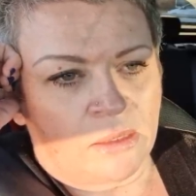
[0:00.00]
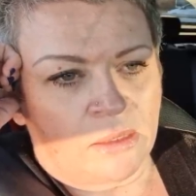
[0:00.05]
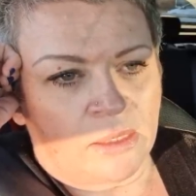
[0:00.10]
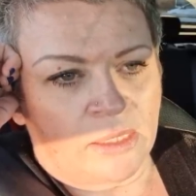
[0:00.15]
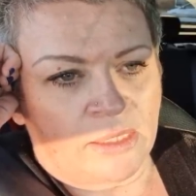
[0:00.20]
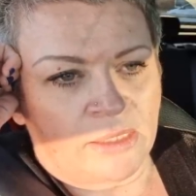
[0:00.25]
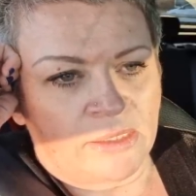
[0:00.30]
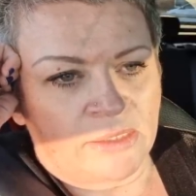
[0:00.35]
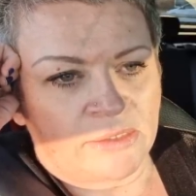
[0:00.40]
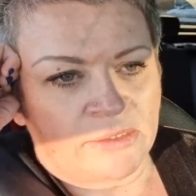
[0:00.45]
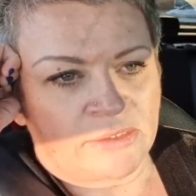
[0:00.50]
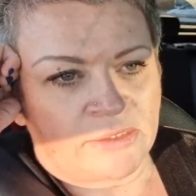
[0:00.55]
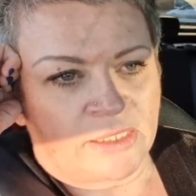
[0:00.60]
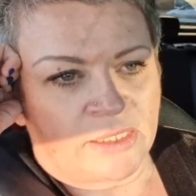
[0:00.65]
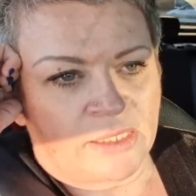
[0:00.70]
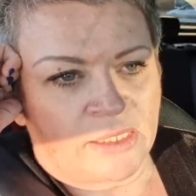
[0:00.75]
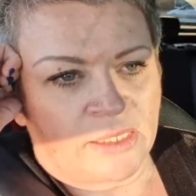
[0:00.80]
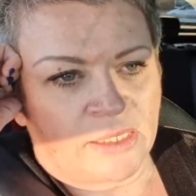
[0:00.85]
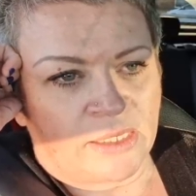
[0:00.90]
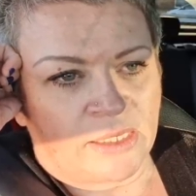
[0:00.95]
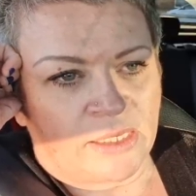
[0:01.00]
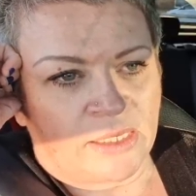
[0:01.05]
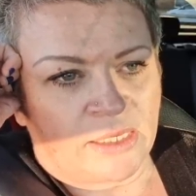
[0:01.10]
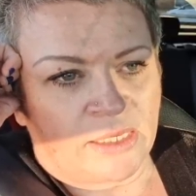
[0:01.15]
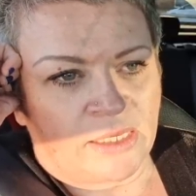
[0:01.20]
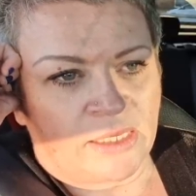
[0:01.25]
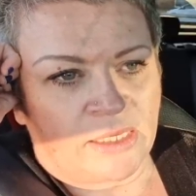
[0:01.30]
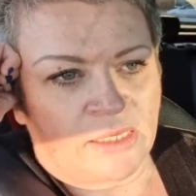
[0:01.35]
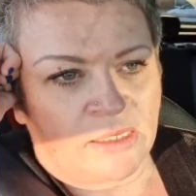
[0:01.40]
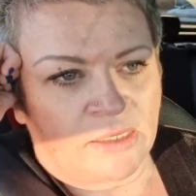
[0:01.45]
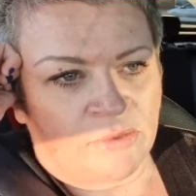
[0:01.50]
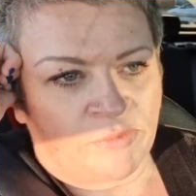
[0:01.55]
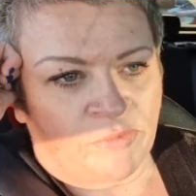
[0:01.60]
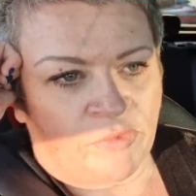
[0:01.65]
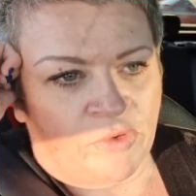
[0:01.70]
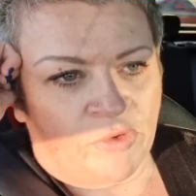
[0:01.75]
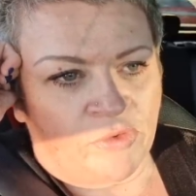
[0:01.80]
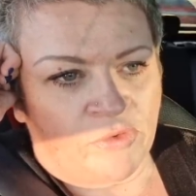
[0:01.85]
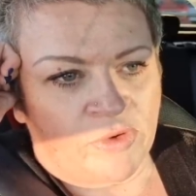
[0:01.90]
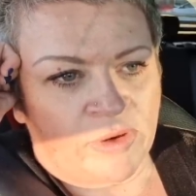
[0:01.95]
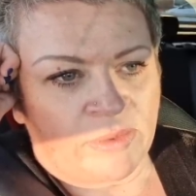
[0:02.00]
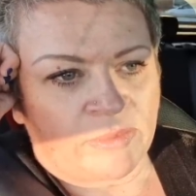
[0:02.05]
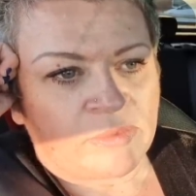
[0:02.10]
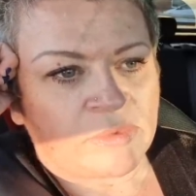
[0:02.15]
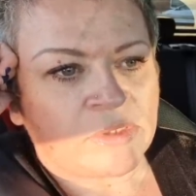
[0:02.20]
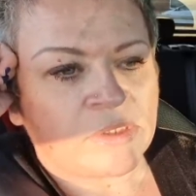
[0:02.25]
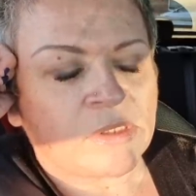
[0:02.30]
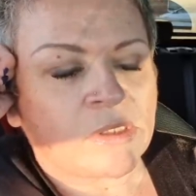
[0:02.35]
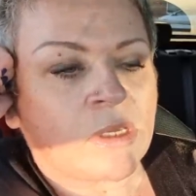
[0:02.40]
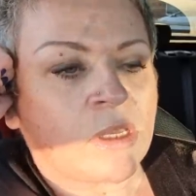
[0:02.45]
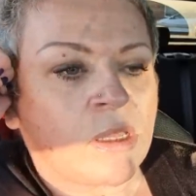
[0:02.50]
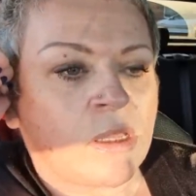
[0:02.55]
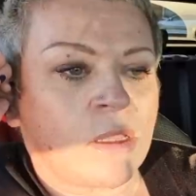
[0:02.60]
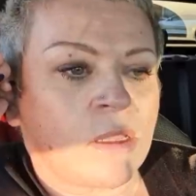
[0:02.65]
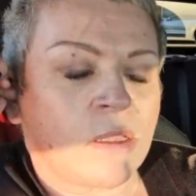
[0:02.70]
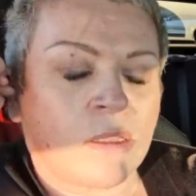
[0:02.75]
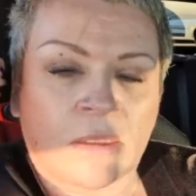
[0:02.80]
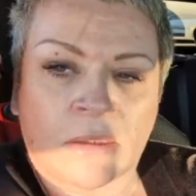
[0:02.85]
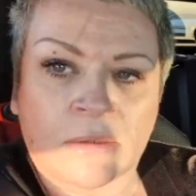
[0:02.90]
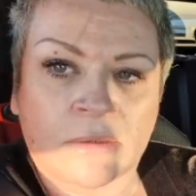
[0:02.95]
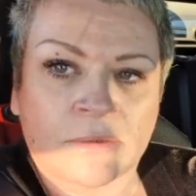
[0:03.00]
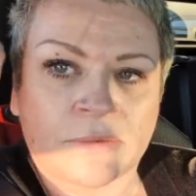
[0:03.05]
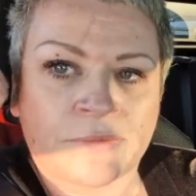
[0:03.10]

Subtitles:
getting his second key programmed to the car.